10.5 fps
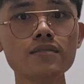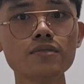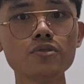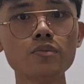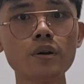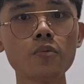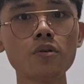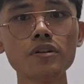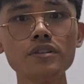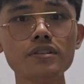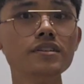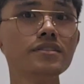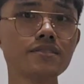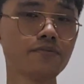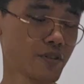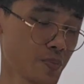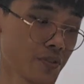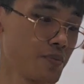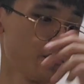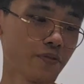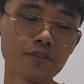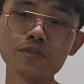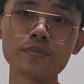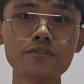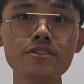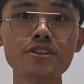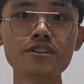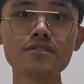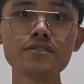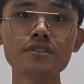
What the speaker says: even though my wallet is responsible for this purchase.